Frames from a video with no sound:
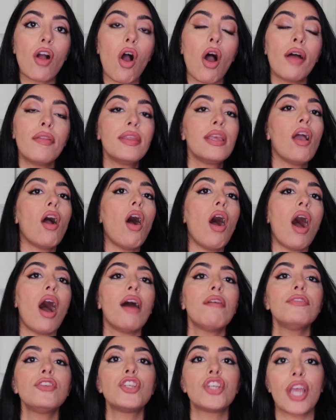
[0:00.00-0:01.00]
on the
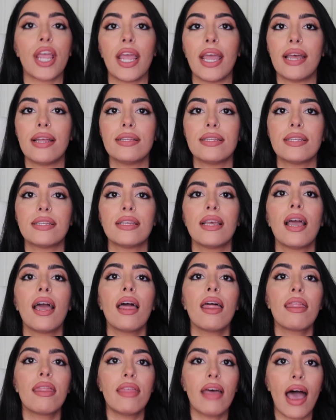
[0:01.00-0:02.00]
off chance
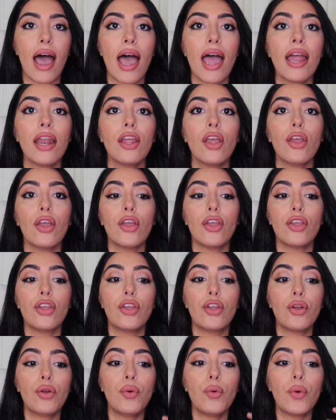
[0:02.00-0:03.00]
that
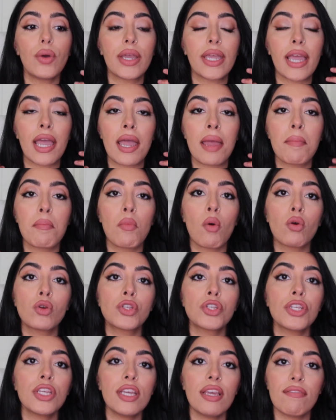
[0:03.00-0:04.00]
you get
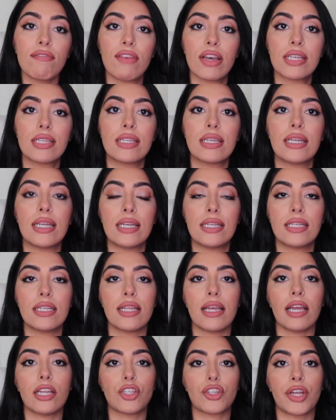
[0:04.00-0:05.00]
emotionally invested into
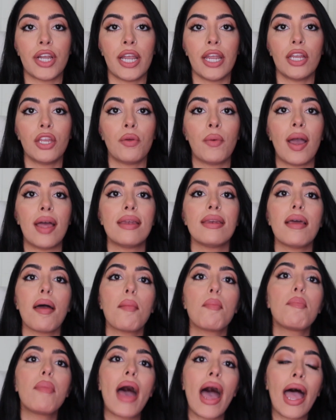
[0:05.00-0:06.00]
that trade, you end
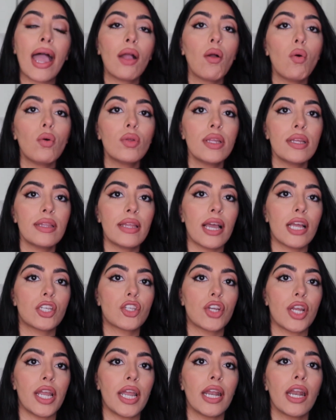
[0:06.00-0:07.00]
up bag holding that
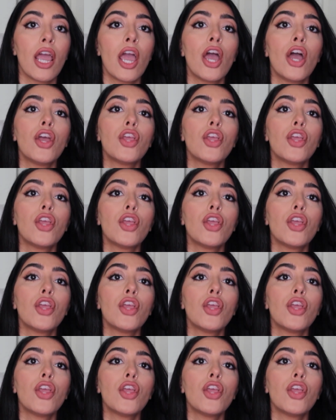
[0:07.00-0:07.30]
trade,